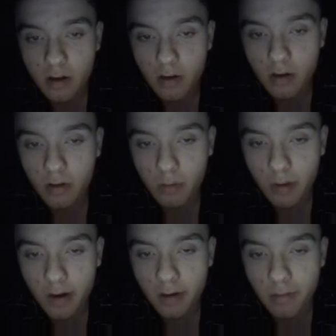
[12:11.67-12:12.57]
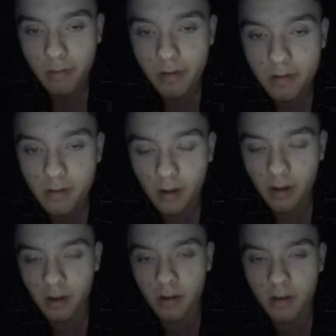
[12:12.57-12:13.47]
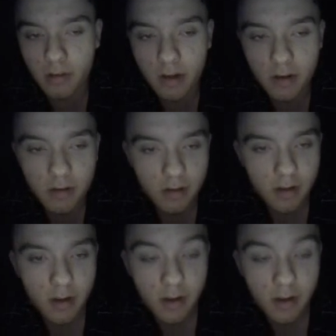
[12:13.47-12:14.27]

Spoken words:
Oh, wow. All right. Hey, babe, I was just